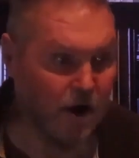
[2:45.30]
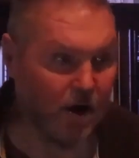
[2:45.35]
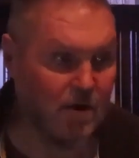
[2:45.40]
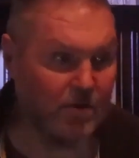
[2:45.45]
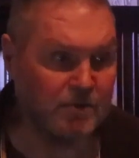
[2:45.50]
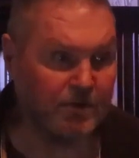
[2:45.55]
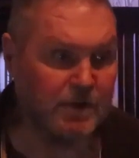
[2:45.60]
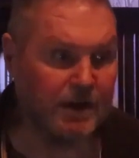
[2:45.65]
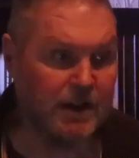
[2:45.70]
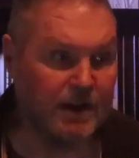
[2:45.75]

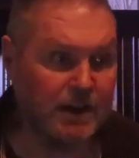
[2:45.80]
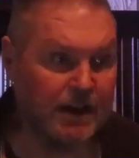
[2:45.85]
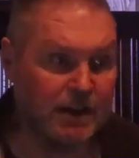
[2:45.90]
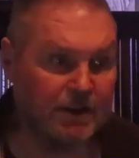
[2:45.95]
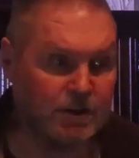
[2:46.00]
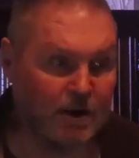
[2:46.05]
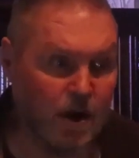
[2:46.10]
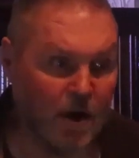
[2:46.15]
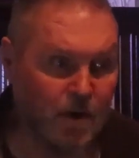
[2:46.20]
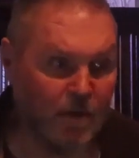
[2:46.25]
The
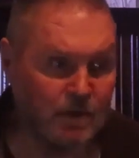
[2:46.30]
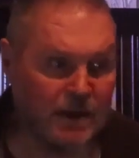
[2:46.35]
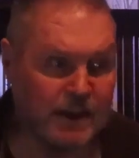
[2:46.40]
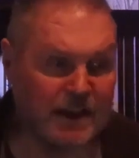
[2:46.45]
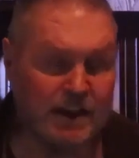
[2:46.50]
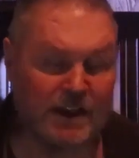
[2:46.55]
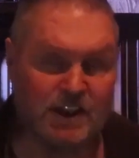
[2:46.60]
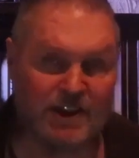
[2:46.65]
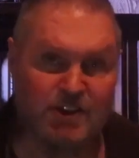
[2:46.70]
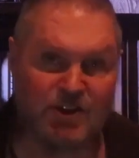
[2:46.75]
offering is
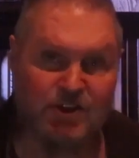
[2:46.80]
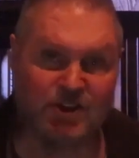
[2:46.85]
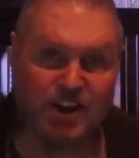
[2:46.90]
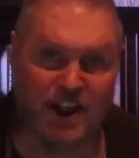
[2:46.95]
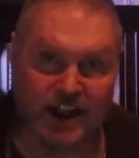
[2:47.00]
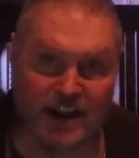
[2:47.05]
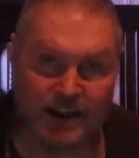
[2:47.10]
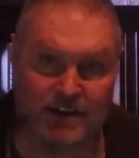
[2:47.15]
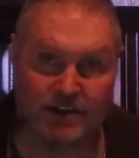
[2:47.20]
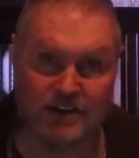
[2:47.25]
only a
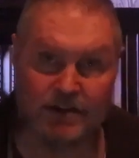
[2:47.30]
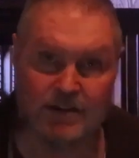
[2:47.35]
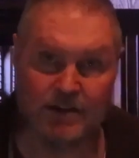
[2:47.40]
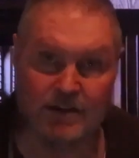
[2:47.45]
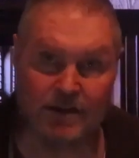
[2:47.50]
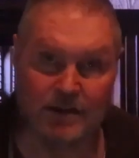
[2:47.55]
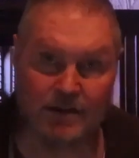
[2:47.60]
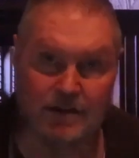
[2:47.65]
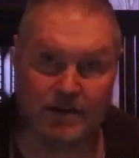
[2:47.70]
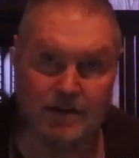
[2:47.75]

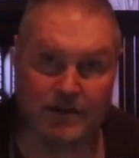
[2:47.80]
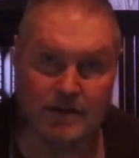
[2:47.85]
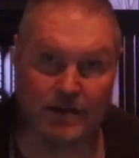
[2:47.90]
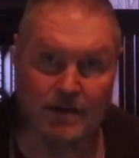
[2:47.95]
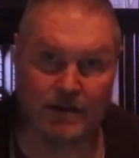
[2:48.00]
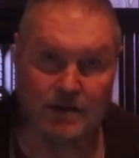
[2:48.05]
test